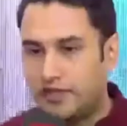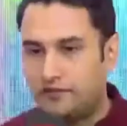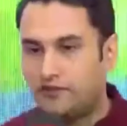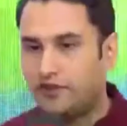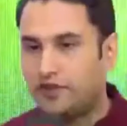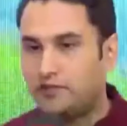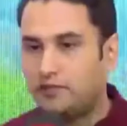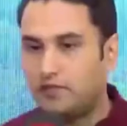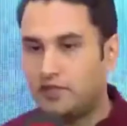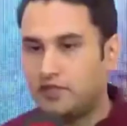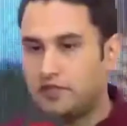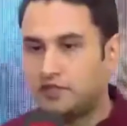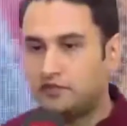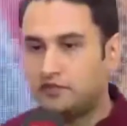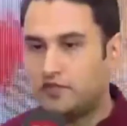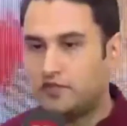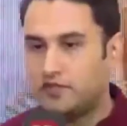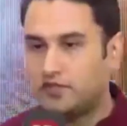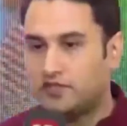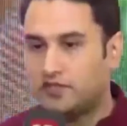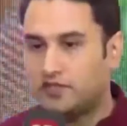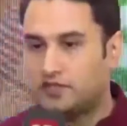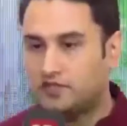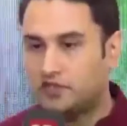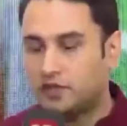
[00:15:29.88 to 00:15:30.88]
every month we
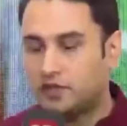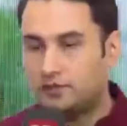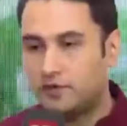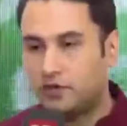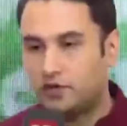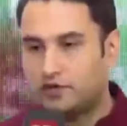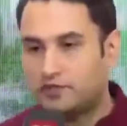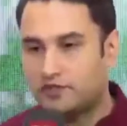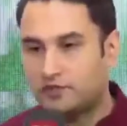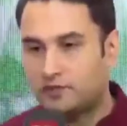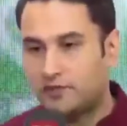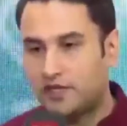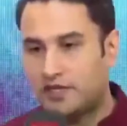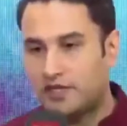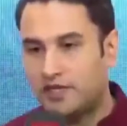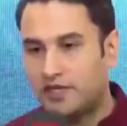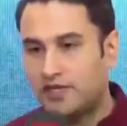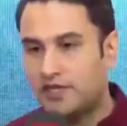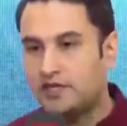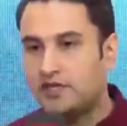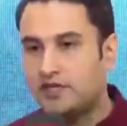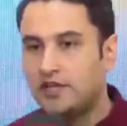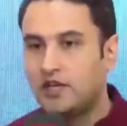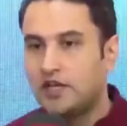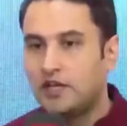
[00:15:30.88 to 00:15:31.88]
touch
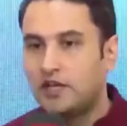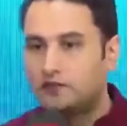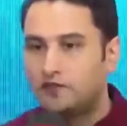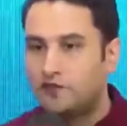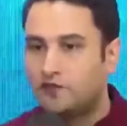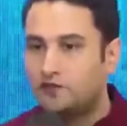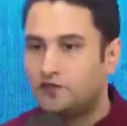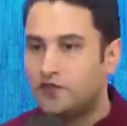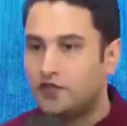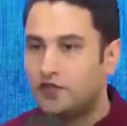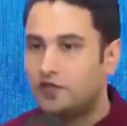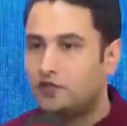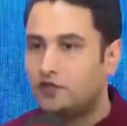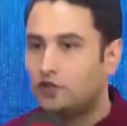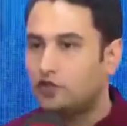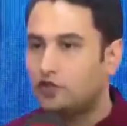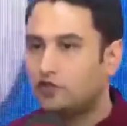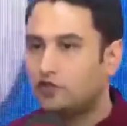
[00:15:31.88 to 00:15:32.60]
approximately 15 to